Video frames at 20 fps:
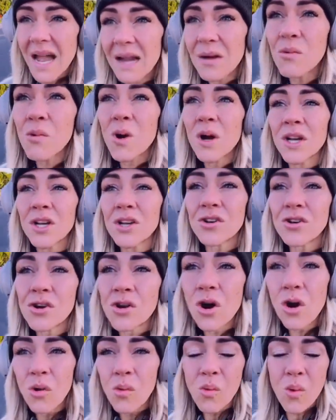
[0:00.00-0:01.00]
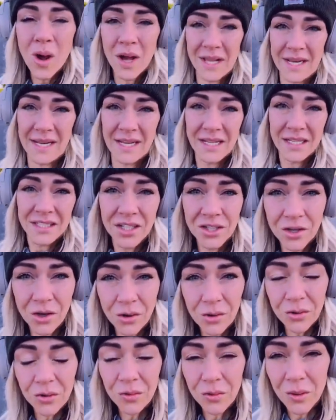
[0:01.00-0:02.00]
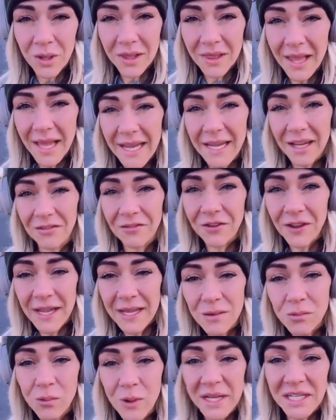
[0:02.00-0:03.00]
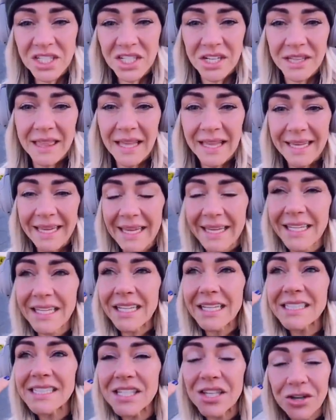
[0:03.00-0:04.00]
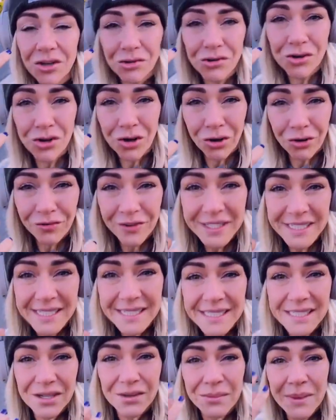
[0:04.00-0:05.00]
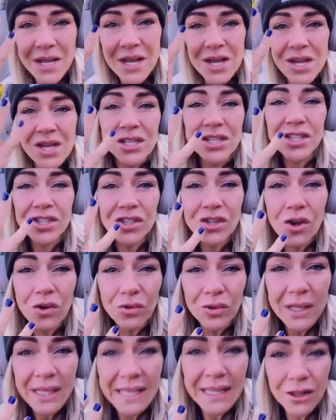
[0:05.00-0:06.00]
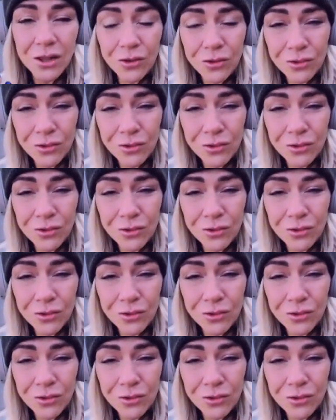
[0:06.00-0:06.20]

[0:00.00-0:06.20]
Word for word: I want no one to go through a life in which the, like it's your nervous system slowly